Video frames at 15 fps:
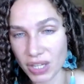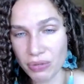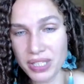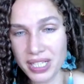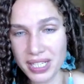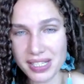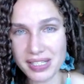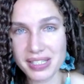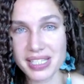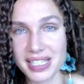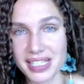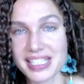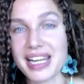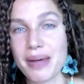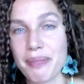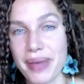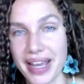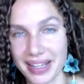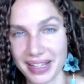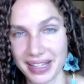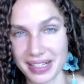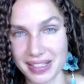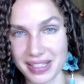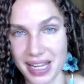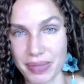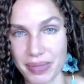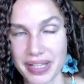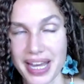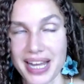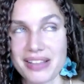we need to step back and
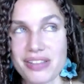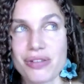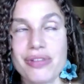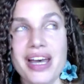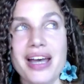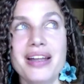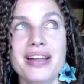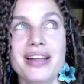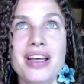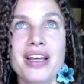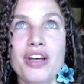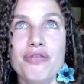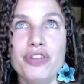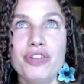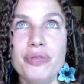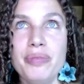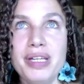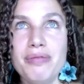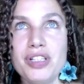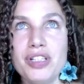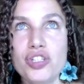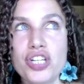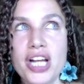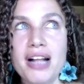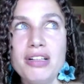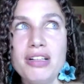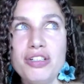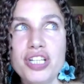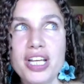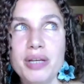examine that. So that for me was
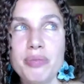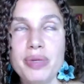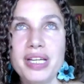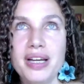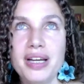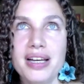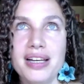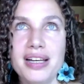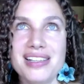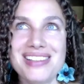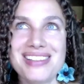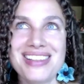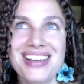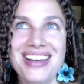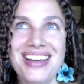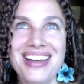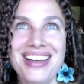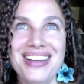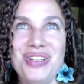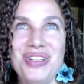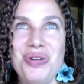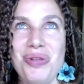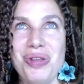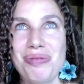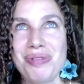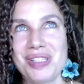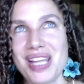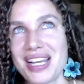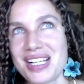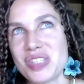challenging because, there
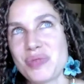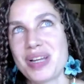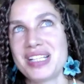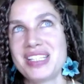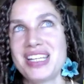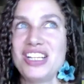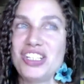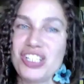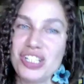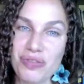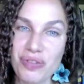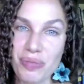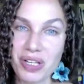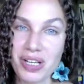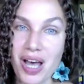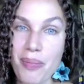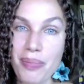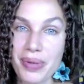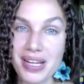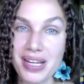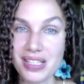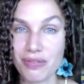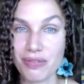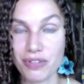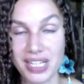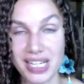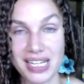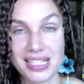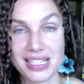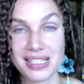was the expectations from the companies of we
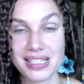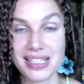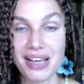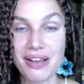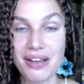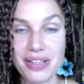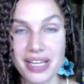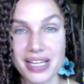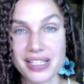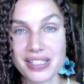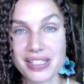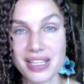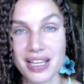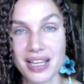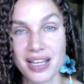need to sell this,